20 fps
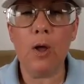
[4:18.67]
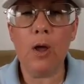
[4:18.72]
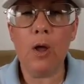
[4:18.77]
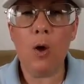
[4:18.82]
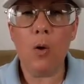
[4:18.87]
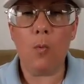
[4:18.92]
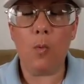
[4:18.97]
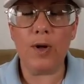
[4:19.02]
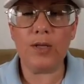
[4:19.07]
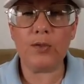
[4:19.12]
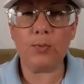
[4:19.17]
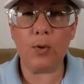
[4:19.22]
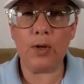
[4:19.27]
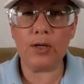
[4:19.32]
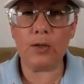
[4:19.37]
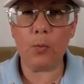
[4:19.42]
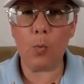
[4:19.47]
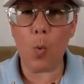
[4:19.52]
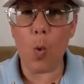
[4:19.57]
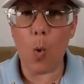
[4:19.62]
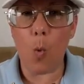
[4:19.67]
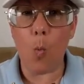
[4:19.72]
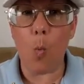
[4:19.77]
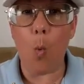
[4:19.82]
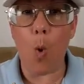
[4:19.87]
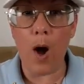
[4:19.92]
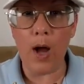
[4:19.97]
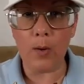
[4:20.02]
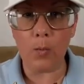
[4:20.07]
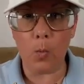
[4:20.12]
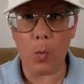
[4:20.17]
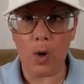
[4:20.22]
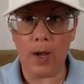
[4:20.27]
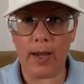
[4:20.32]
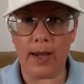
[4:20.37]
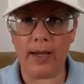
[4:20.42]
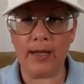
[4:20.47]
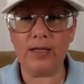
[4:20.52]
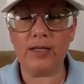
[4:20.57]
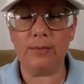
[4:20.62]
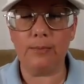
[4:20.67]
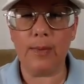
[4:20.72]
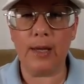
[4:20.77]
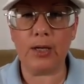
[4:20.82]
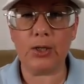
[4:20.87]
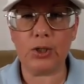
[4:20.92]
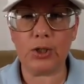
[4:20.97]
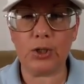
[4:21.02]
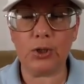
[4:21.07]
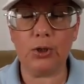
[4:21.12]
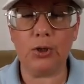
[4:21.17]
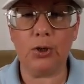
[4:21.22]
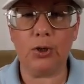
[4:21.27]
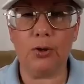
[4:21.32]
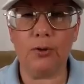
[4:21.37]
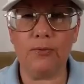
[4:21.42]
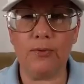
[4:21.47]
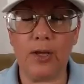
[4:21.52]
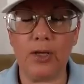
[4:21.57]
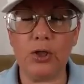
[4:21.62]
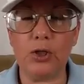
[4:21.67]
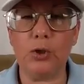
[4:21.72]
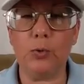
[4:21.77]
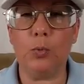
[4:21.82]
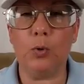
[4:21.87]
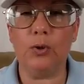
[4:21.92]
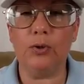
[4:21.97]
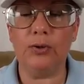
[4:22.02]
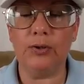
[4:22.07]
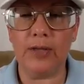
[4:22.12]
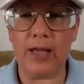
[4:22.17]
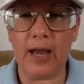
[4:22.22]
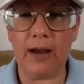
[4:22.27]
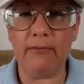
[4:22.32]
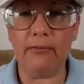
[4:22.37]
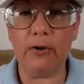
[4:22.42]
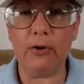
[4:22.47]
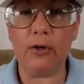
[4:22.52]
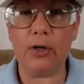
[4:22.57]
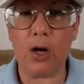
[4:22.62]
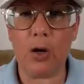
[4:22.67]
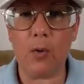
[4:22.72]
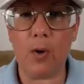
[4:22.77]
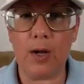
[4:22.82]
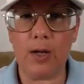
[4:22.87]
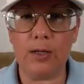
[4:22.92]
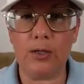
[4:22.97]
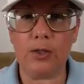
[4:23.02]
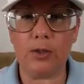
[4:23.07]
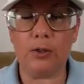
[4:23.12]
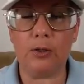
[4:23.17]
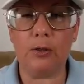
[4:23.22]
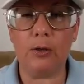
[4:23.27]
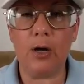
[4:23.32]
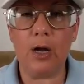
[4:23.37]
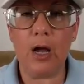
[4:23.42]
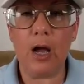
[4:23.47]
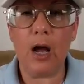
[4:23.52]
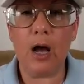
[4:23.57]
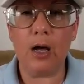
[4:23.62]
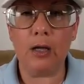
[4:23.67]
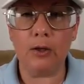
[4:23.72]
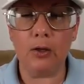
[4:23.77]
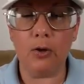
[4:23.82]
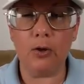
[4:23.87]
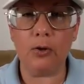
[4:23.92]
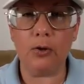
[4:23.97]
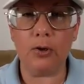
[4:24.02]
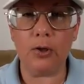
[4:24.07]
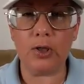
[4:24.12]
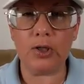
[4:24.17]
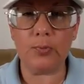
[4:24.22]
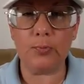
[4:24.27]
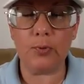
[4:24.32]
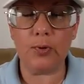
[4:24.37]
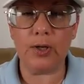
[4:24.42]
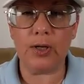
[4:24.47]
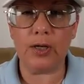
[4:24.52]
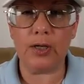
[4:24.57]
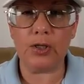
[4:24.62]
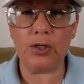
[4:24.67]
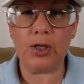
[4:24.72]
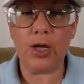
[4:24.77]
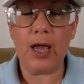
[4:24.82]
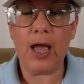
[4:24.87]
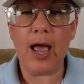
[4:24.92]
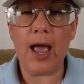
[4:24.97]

what's one way to make sure that you will never go under a low clearance bridge,